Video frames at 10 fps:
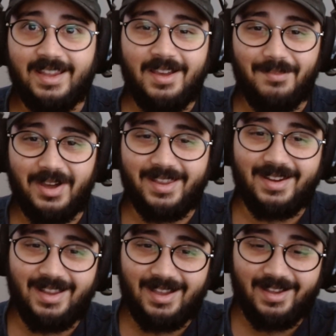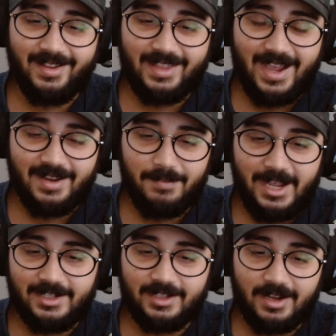but that
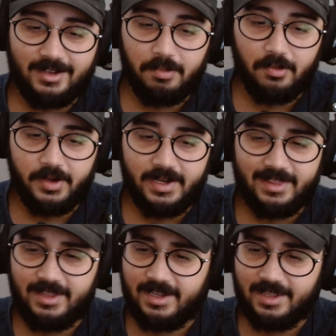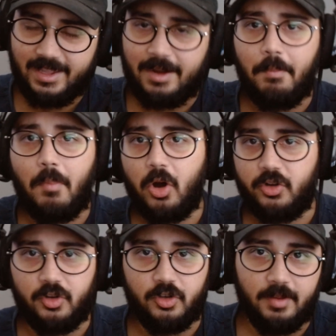patch got deployed, I think, in like
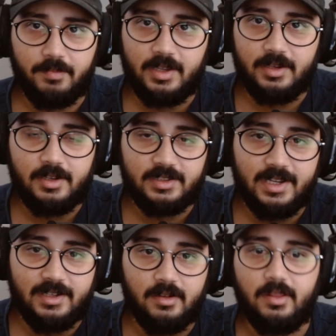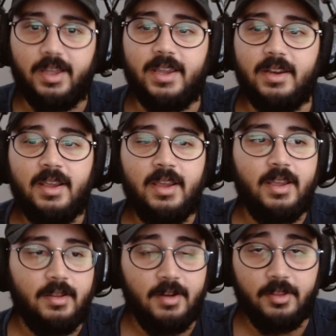March or something, because they had to delay it.
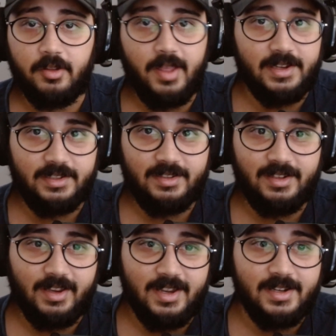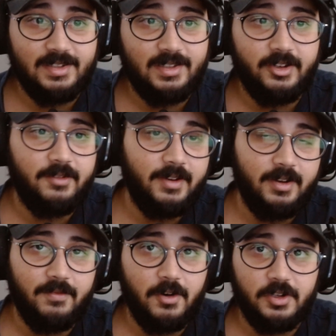Nonetheless, it is the
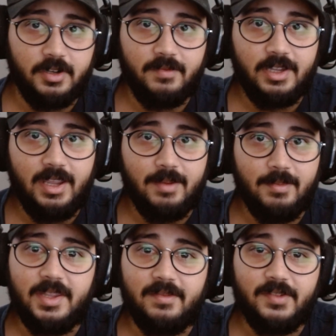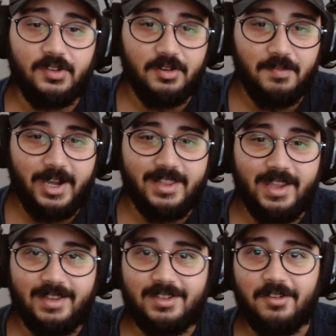definitive version of the game, and they've stood by
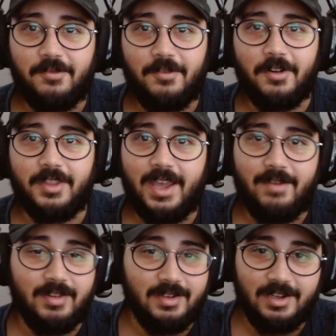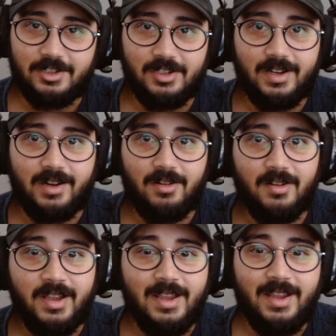that so far. They haven't touched it at
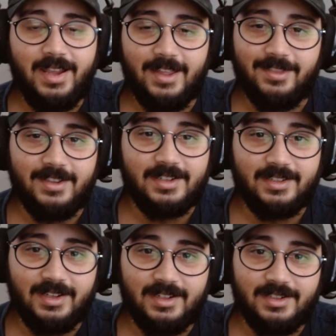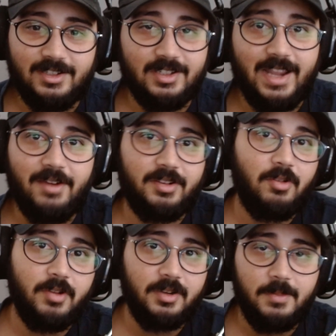all, and this is just how it's
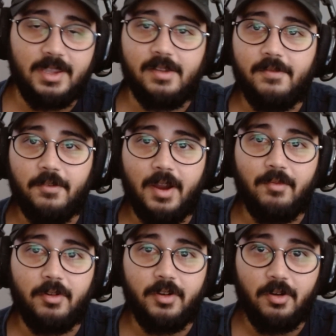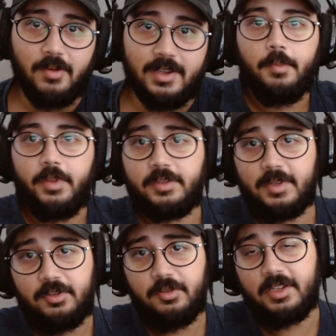going to be forever and always. But that's
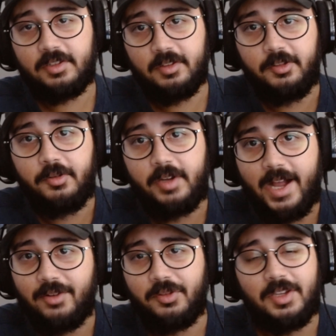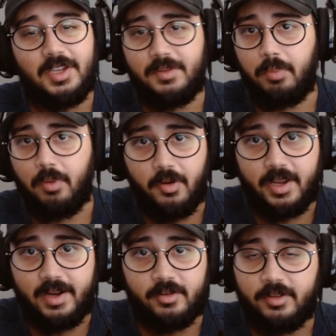my 2 cents on Luke. I don't think he's
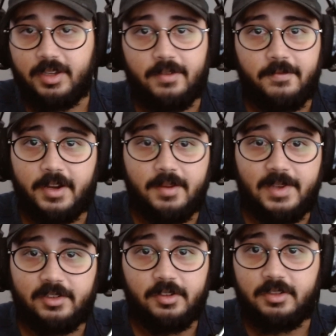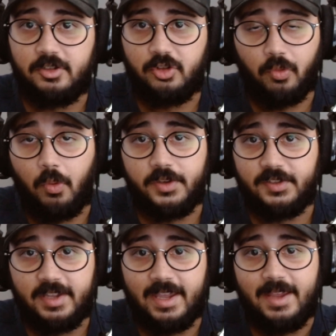broken. I don't think he fundamentally
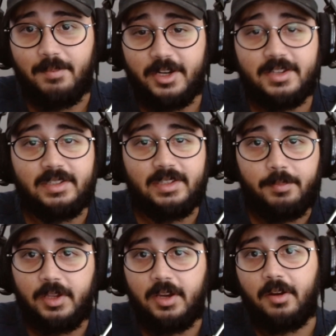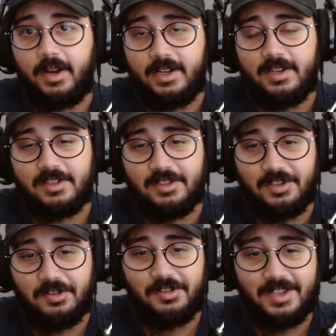destroys the game, but he is top tier, and he does
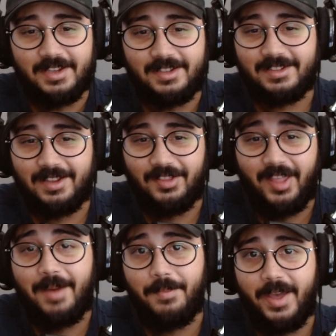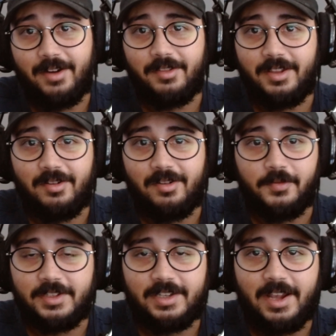do things a lot better than all
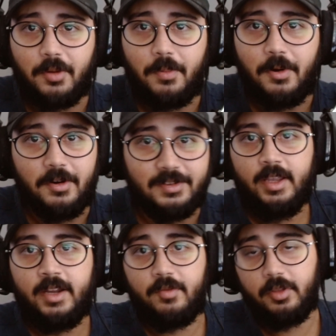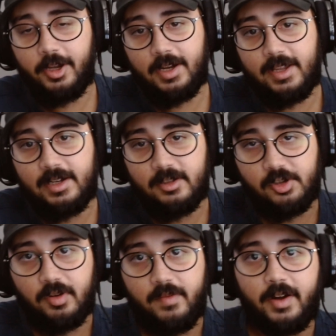of his counterparts. And if you're looking to get into
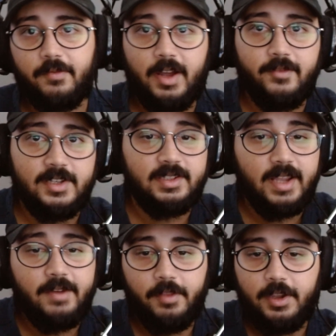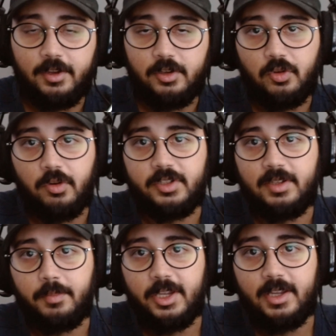Street Fighter V, he's definitely a good choice
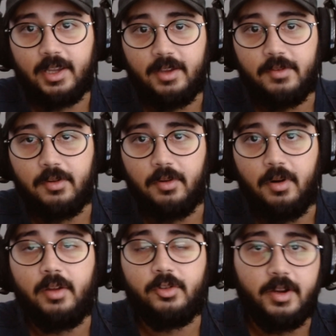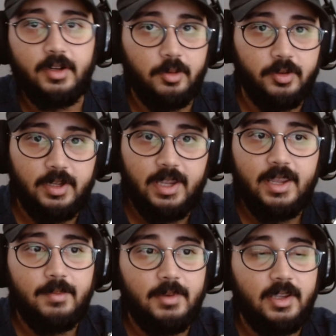to pick if you're trying to learn the
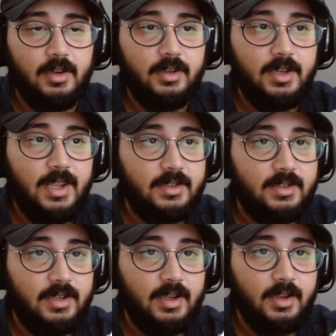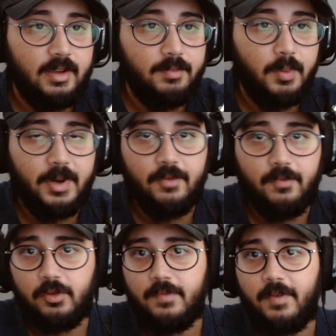game and get prepared
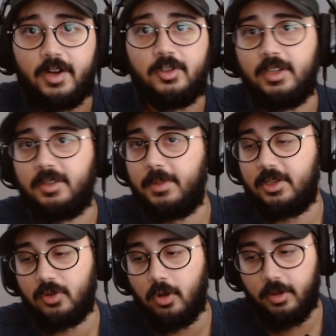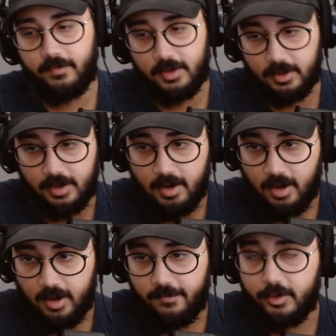for Street Fighter 6, because all of the
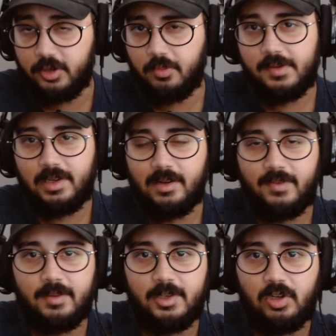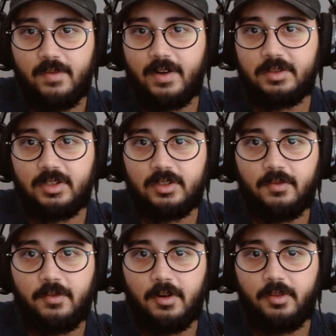footage we've seen of him in Street Fighter 6 so
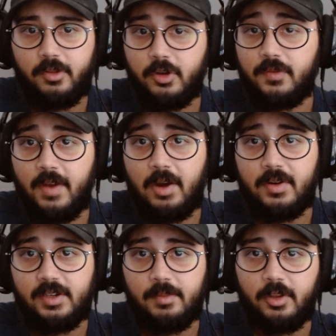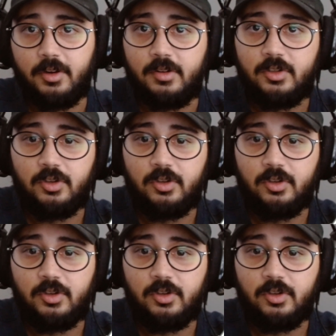far looks very similar to